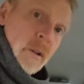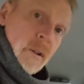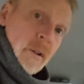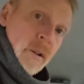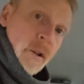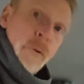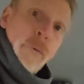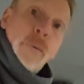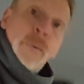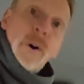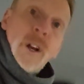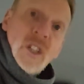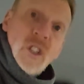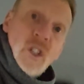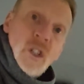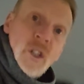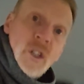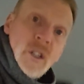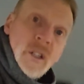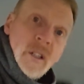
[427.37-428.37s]
the
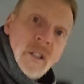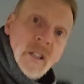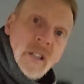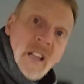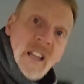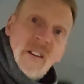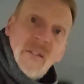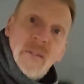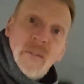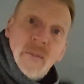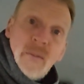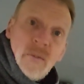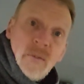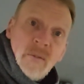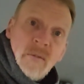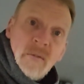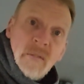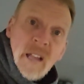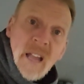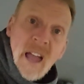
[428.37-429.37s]
fridge
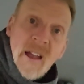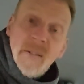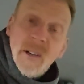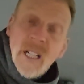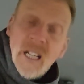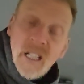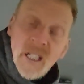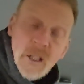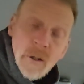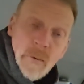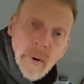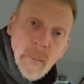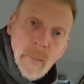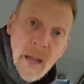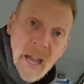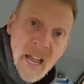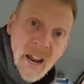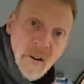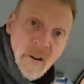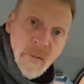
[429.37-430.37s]
if it ever needs a
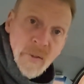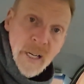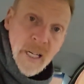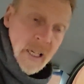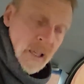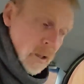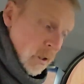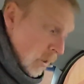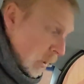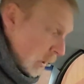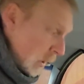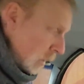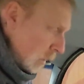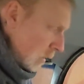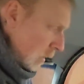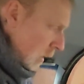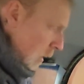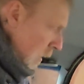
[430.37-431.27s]
repair of any kind,